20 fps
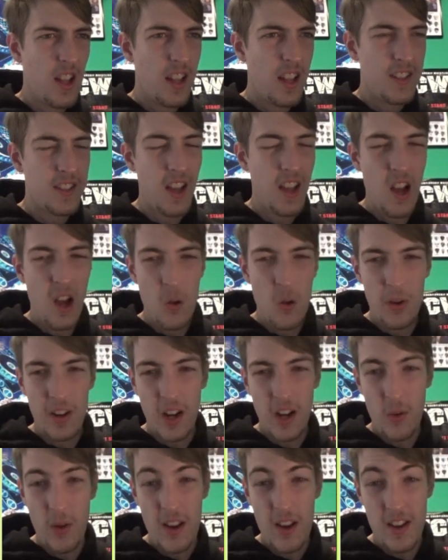So we're
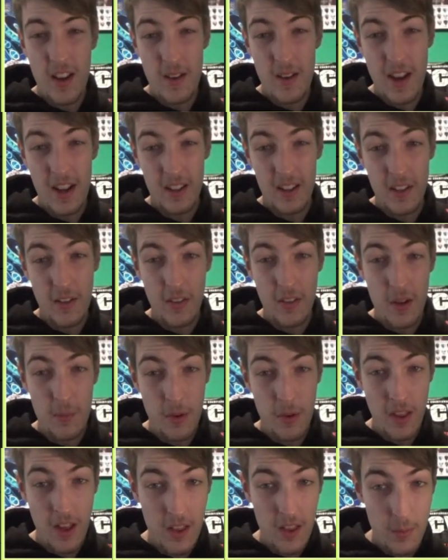going to end it negatively and
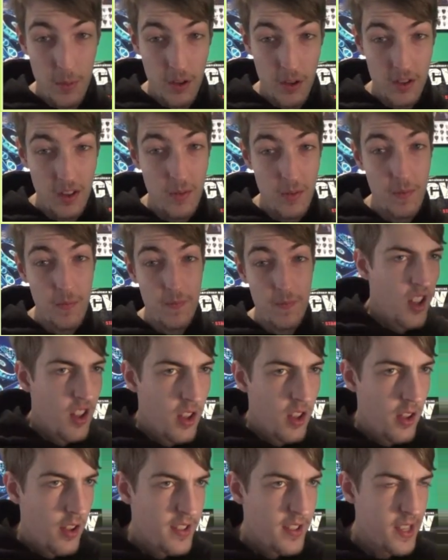put that at the bottom.
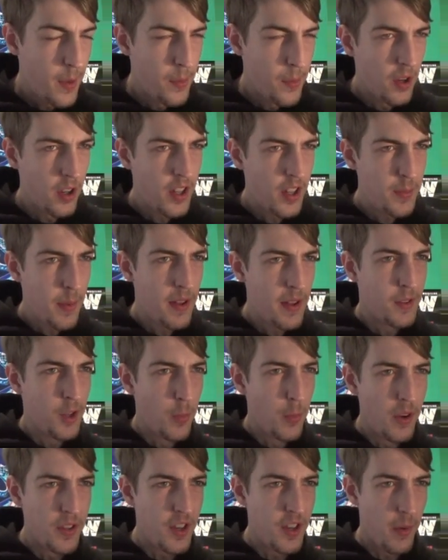So I'm not going to spend too
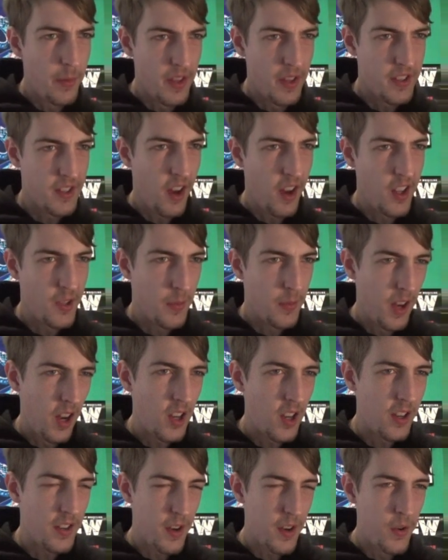much time on this last bit
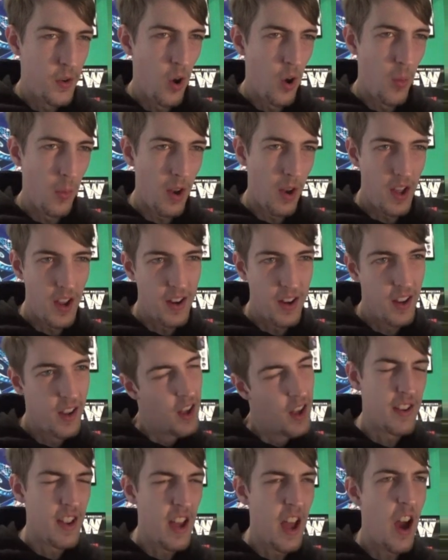like I do normally.
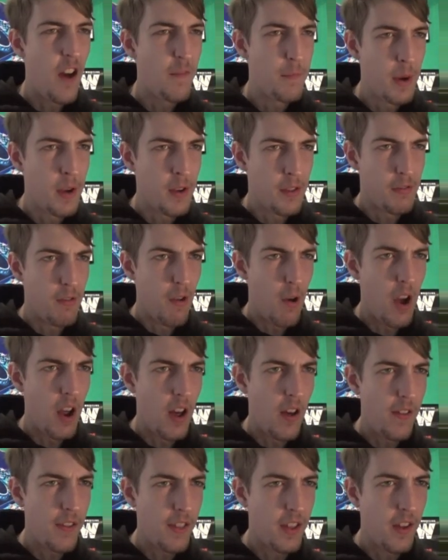Yeah, I've been through it.
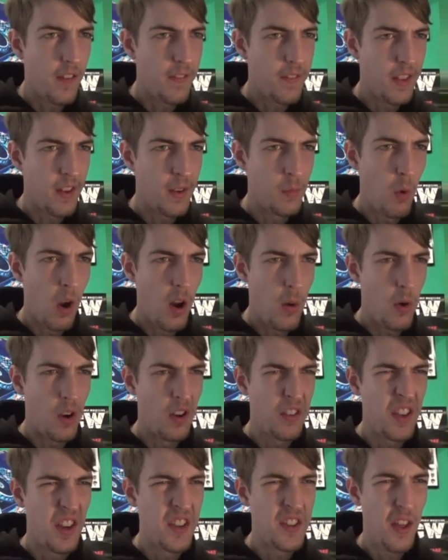I think I've seen one I
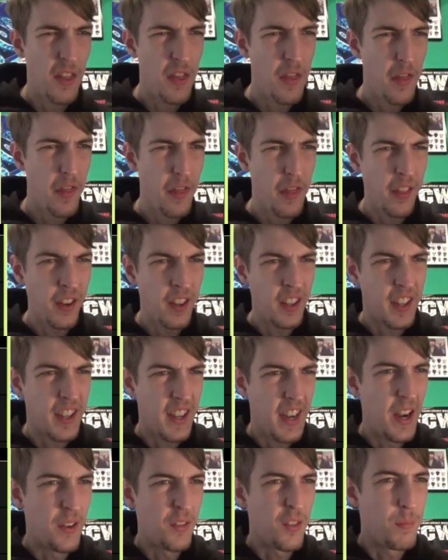want to change. I think,
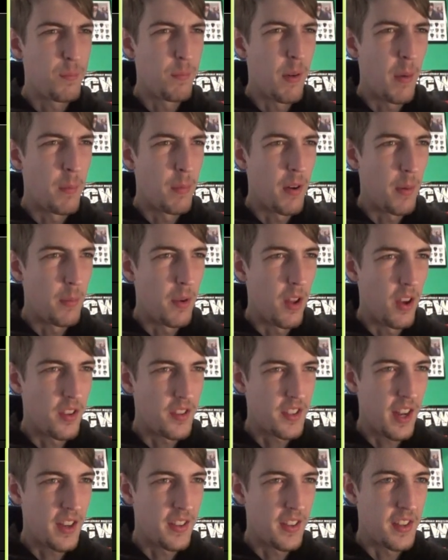yeah, I'll just bump up
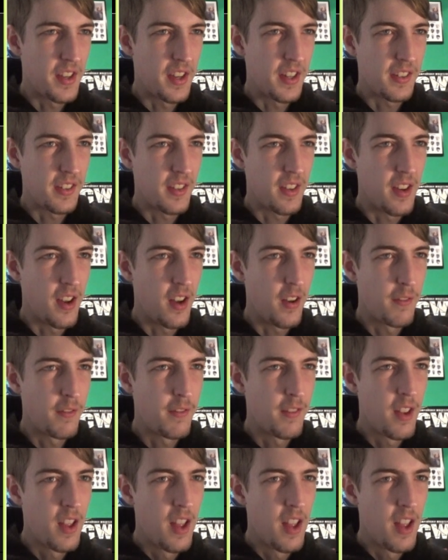last stand to decent enough.